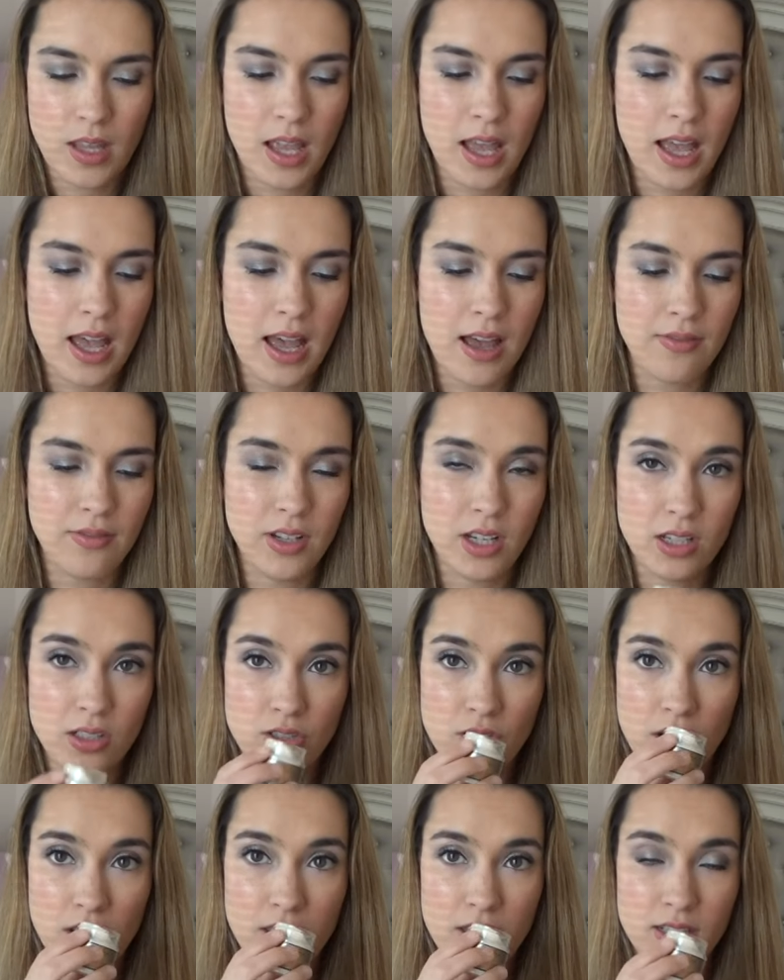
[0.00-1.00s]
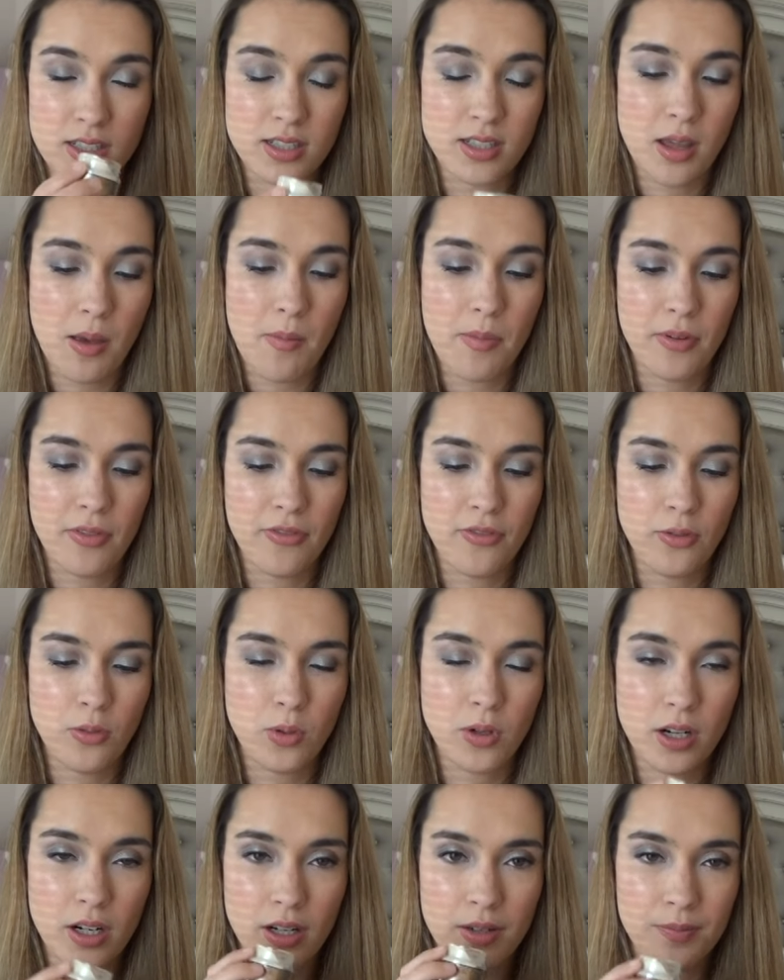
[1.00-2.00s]
I have not tried this
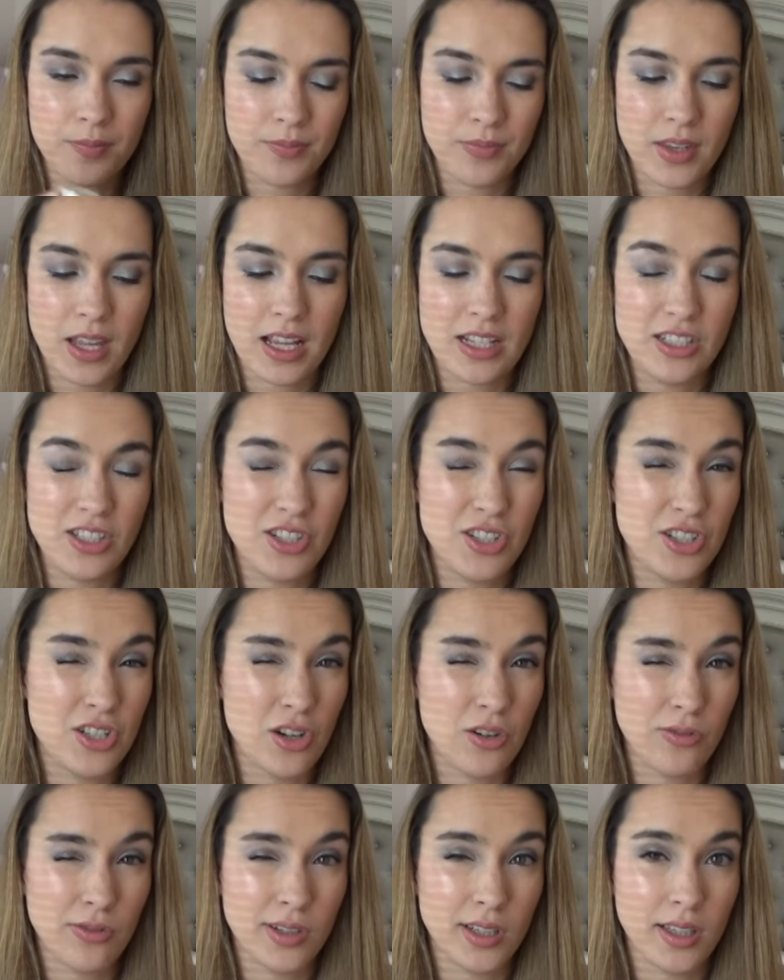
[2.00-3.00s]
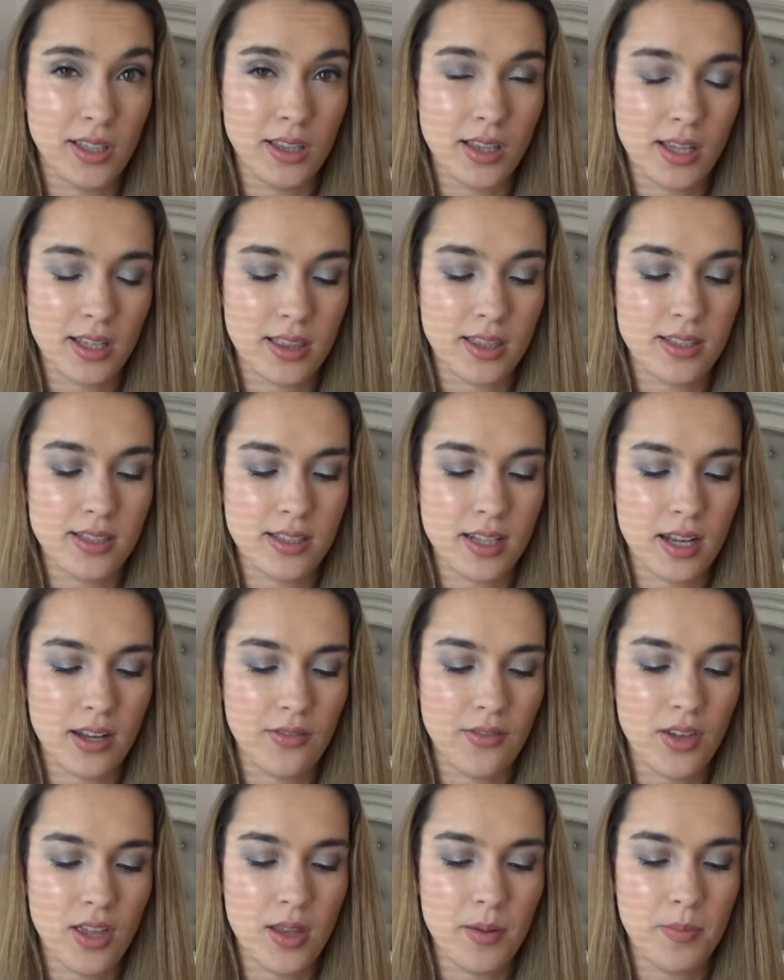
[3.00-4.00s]
before. I don't really like the scent
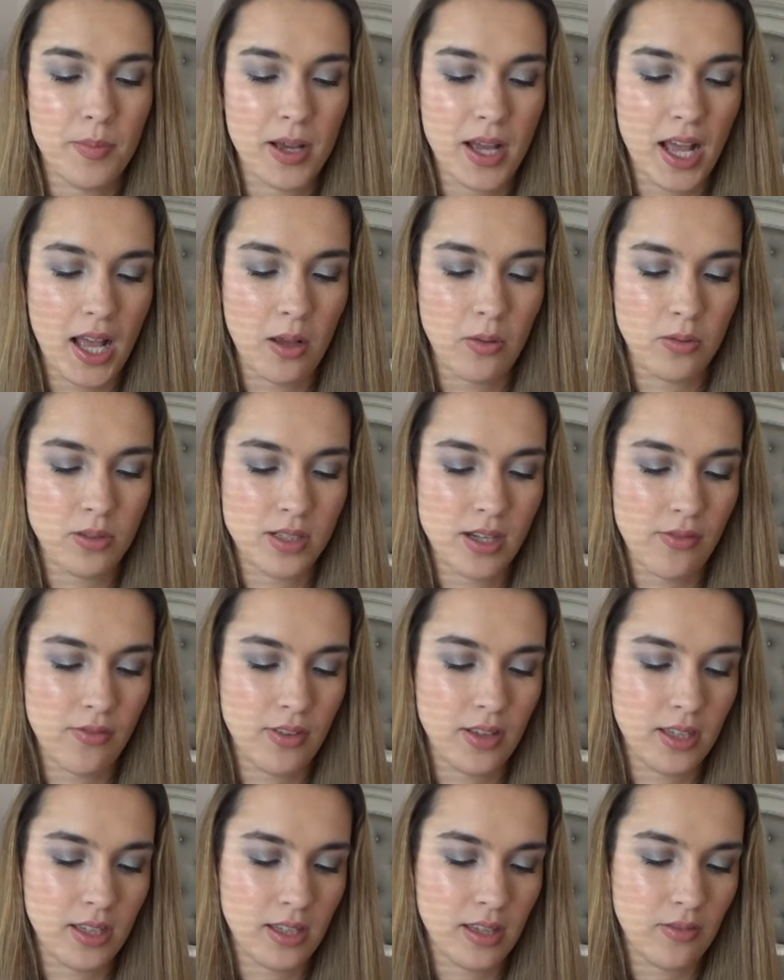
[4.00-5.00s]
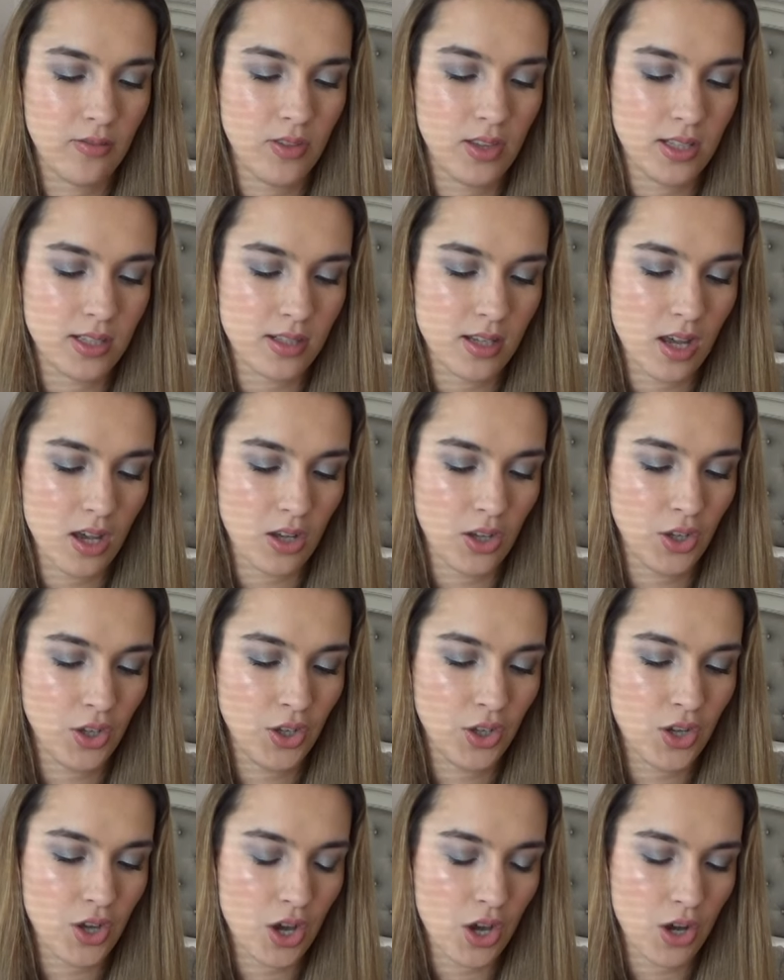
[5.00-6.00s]
of it, but I will definitely give this a
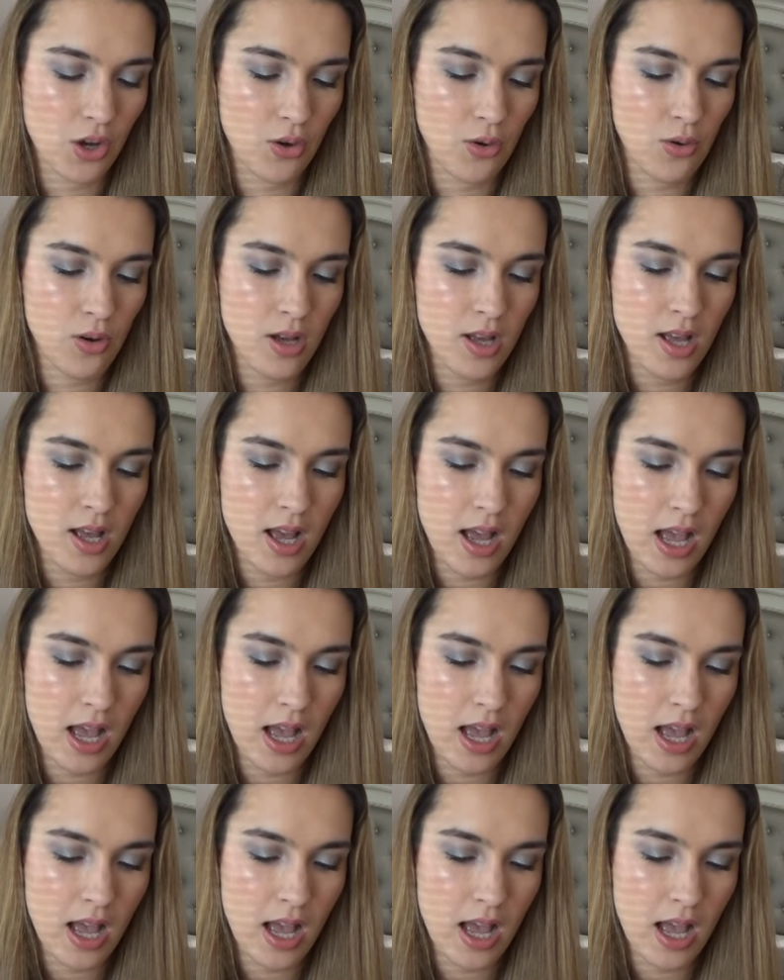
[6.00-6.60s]
go.